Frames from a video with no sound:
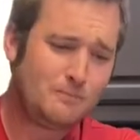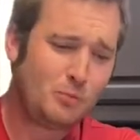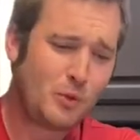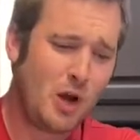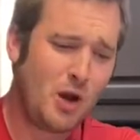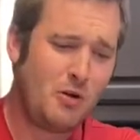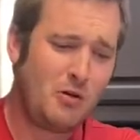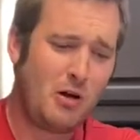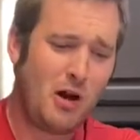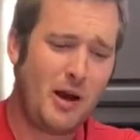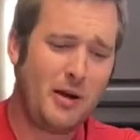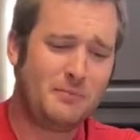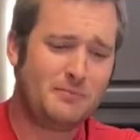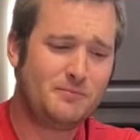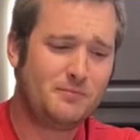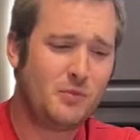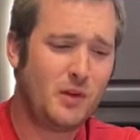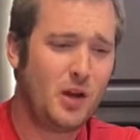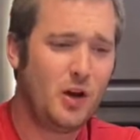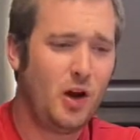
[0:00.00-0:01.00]
All right.
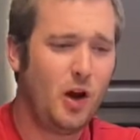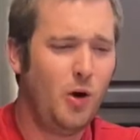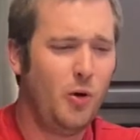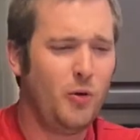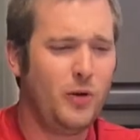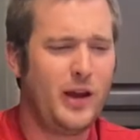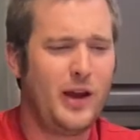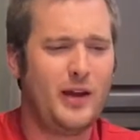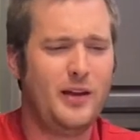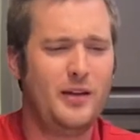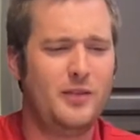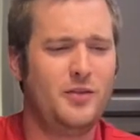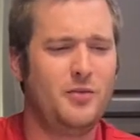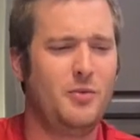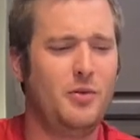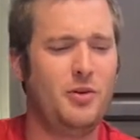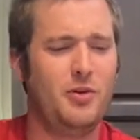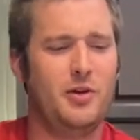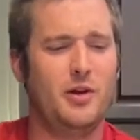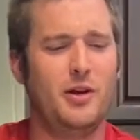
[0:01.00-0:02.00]
Oh, yeah, that's
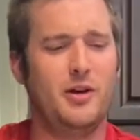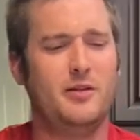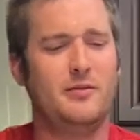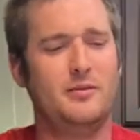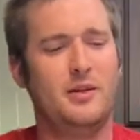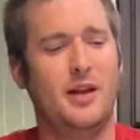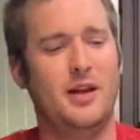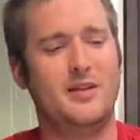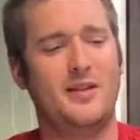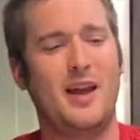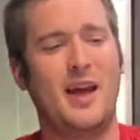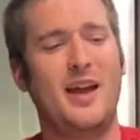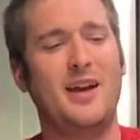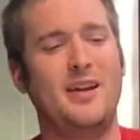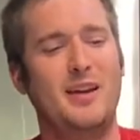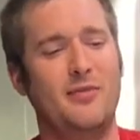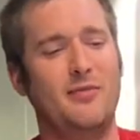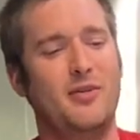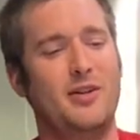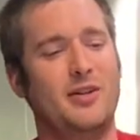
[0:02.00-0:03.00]
real good. That's got a
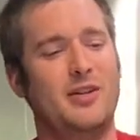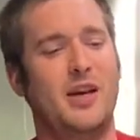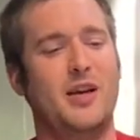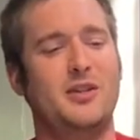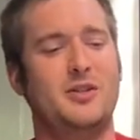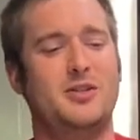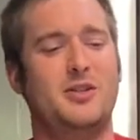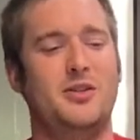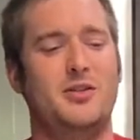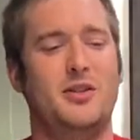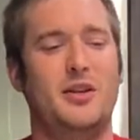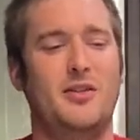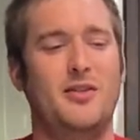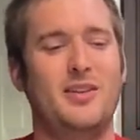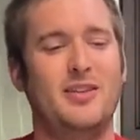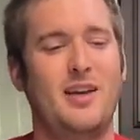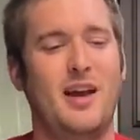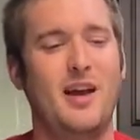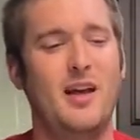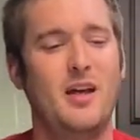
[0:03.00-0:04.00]
different taste to it.
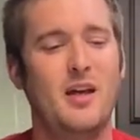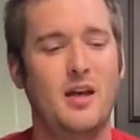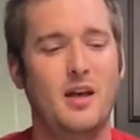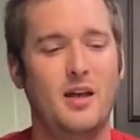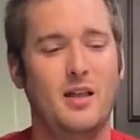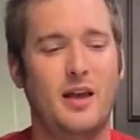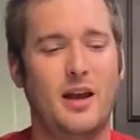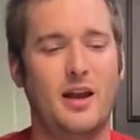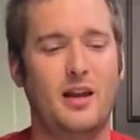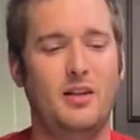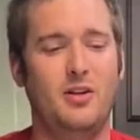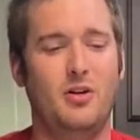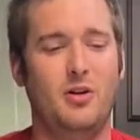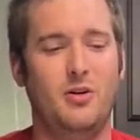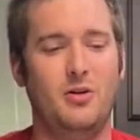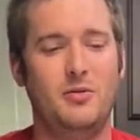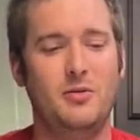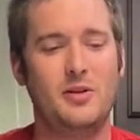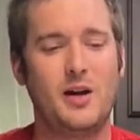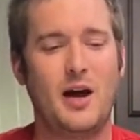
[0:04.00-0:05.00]
It's got like a
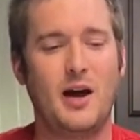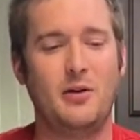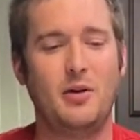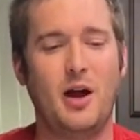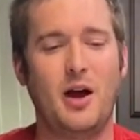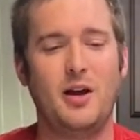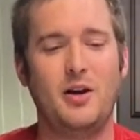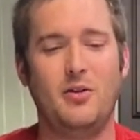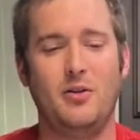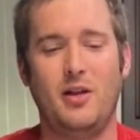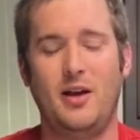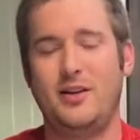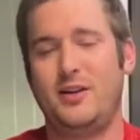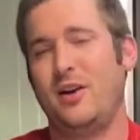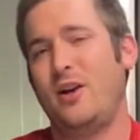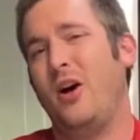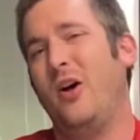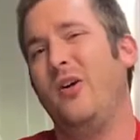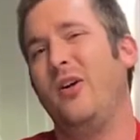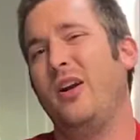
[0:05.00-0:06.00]
little, I don't like to
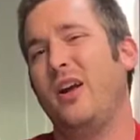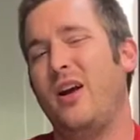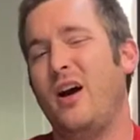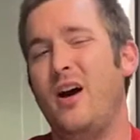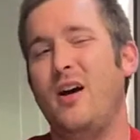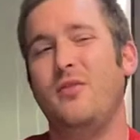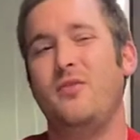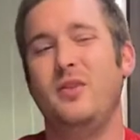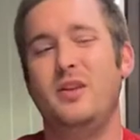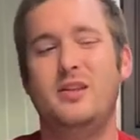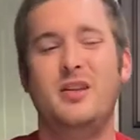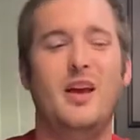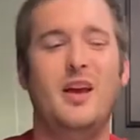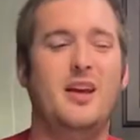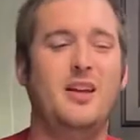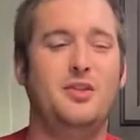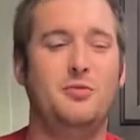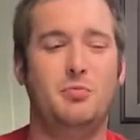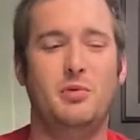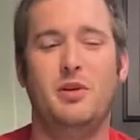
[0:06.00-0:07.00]
call it a coffee
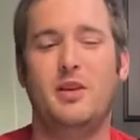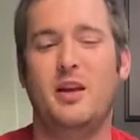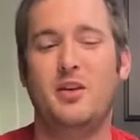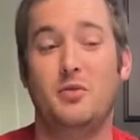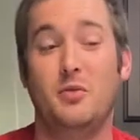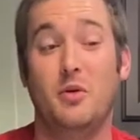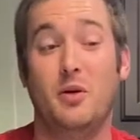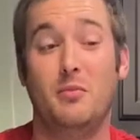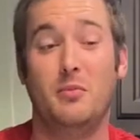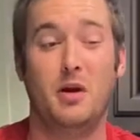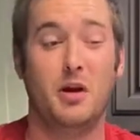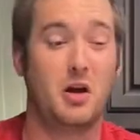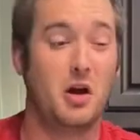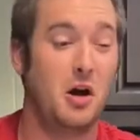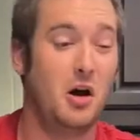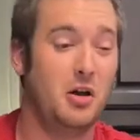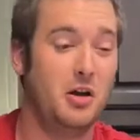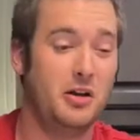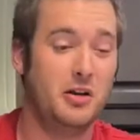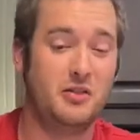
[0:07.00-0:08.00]
taste, but that's what I'm going to
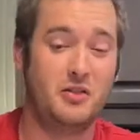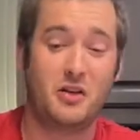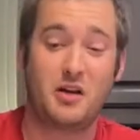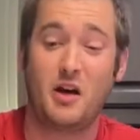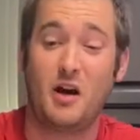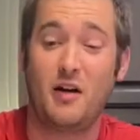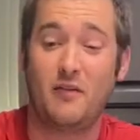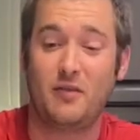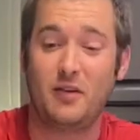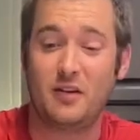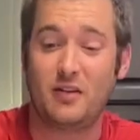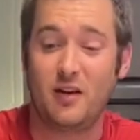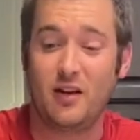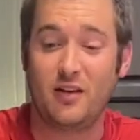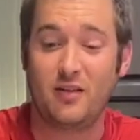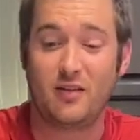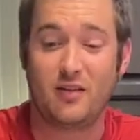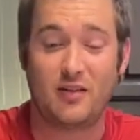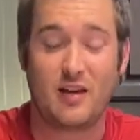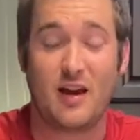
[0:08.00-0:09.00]
call it, is a coffee
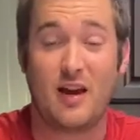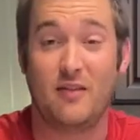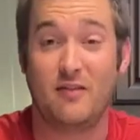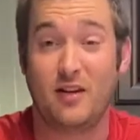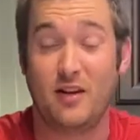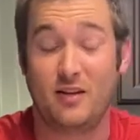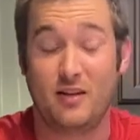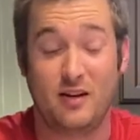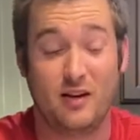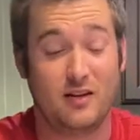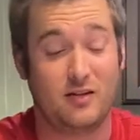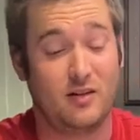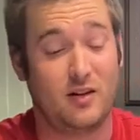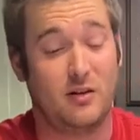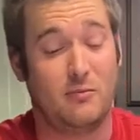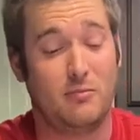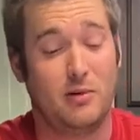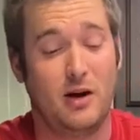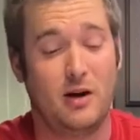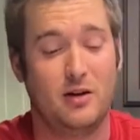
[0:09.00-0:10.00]
taste, because I have nothing else to
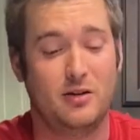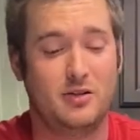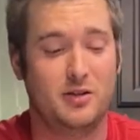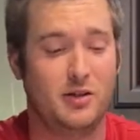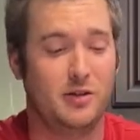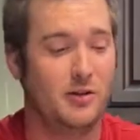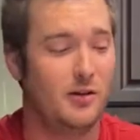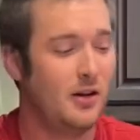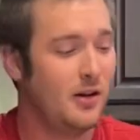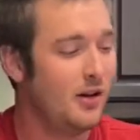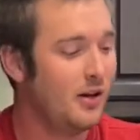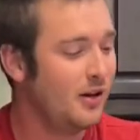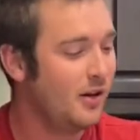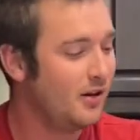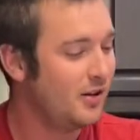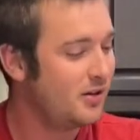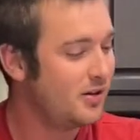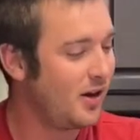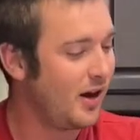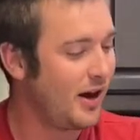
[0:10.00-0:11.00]
compare it to.
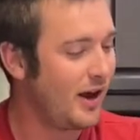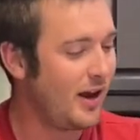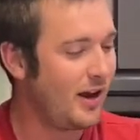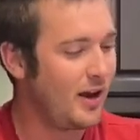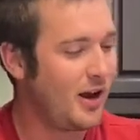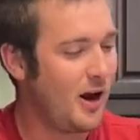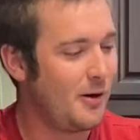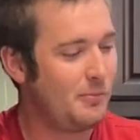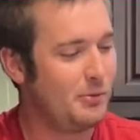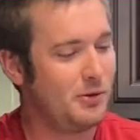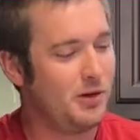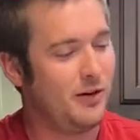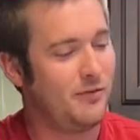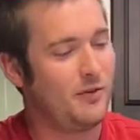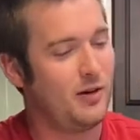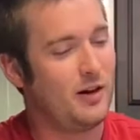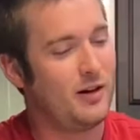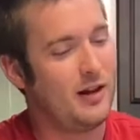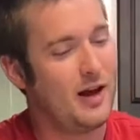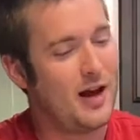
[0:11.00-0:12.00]
So I got a couple of
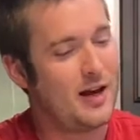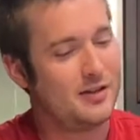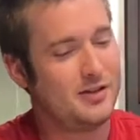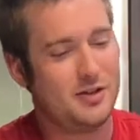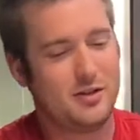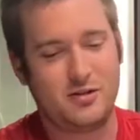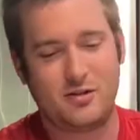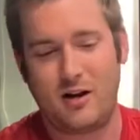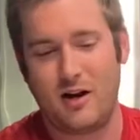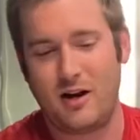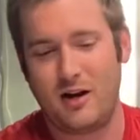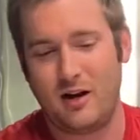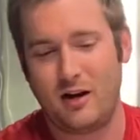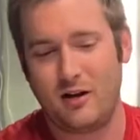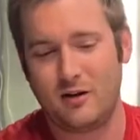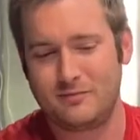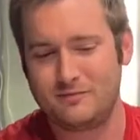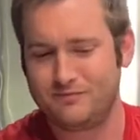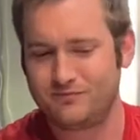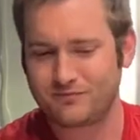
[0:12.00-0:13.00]
different glasses right
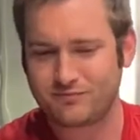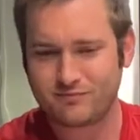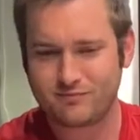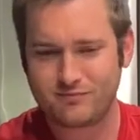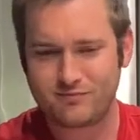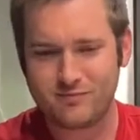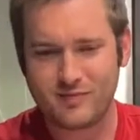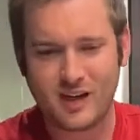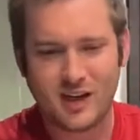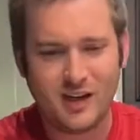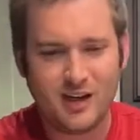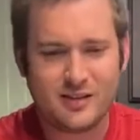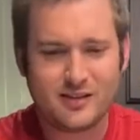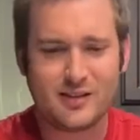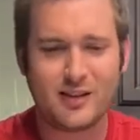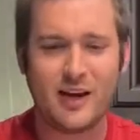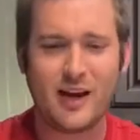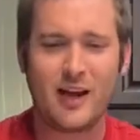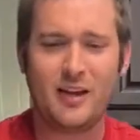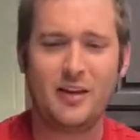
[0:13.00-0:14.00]
here. Let's
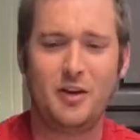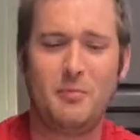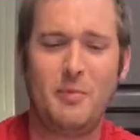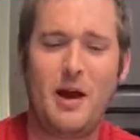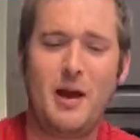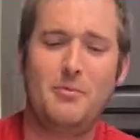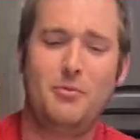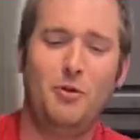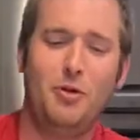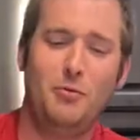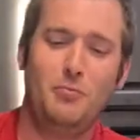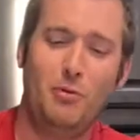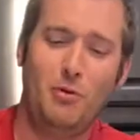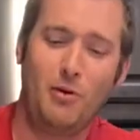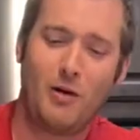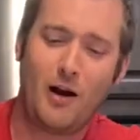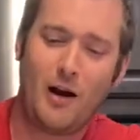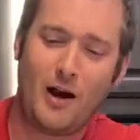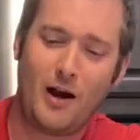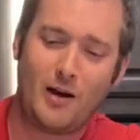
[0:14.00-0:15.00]
see how these bad boys
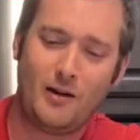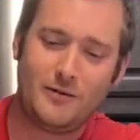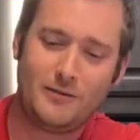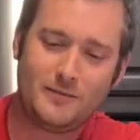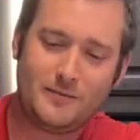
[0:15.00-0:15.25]
pour out.